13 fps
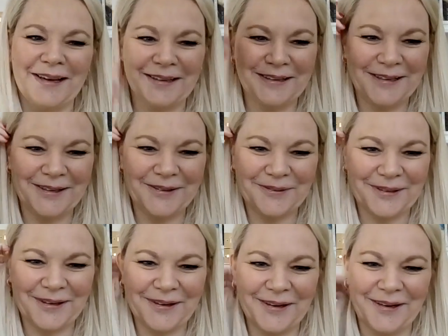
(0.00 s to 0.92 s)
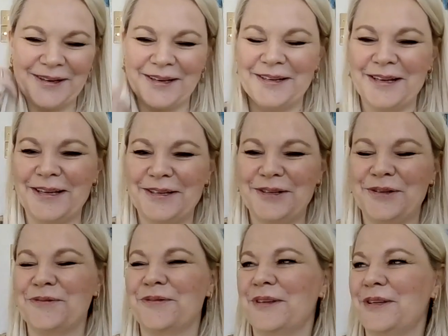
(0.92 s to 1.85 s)
Yeah, and here we are, and
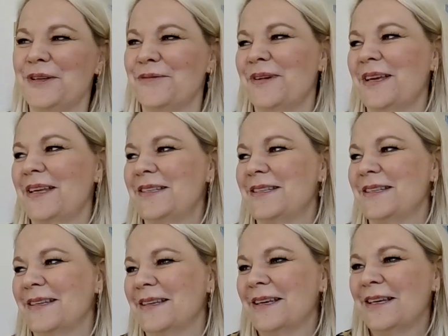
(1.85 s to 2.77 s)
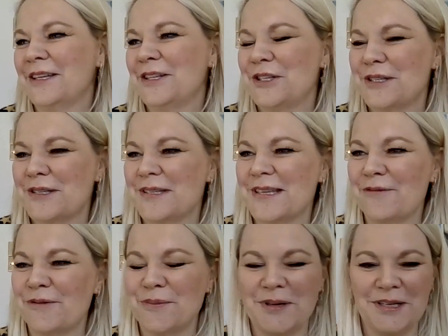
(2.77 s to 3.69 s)
you've hit it just as
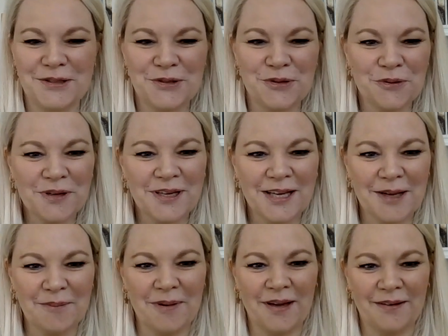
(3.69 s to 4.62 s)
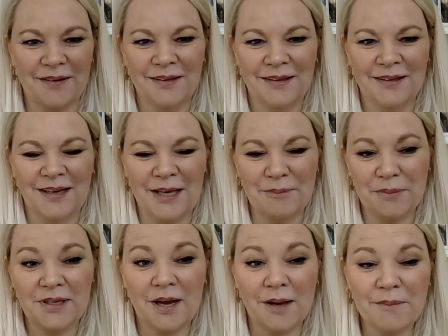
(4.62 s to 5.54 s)
everybody's talking about and
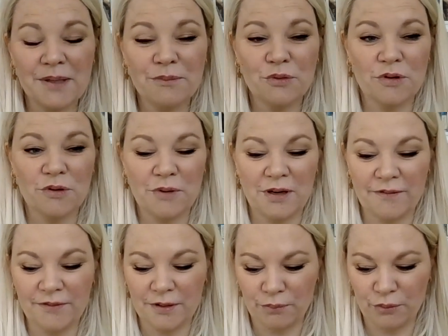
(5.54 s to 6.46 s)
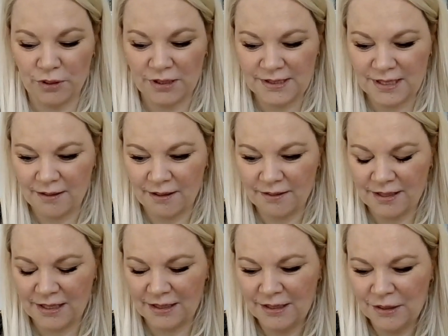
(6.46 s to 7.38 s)
becoming more aware of their bodies now. I
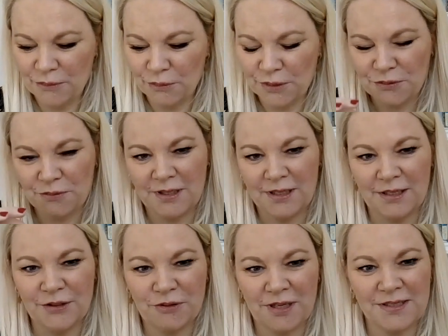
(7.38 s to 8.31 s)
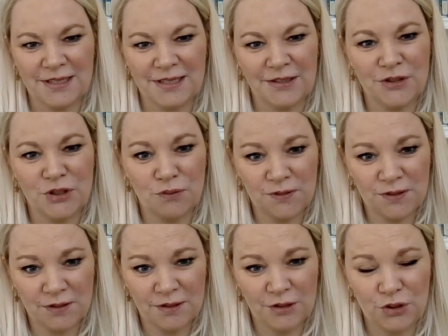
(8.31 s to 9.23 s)
think what's really interesting is you've
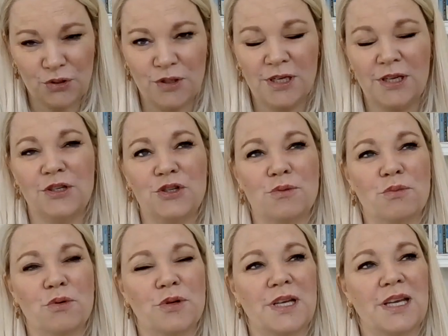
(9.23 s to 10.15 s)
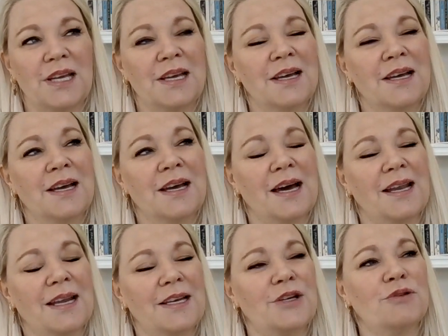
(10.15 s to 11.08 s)
started tuning into your body.
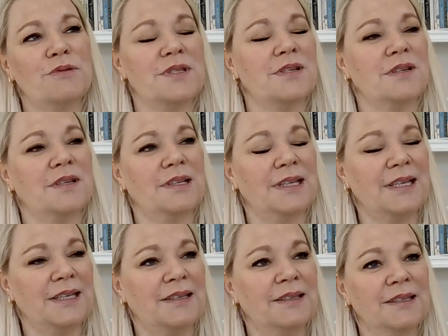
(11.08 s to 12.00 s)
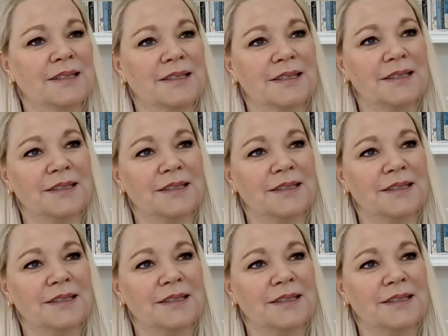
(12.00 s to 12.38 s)
And I know certainly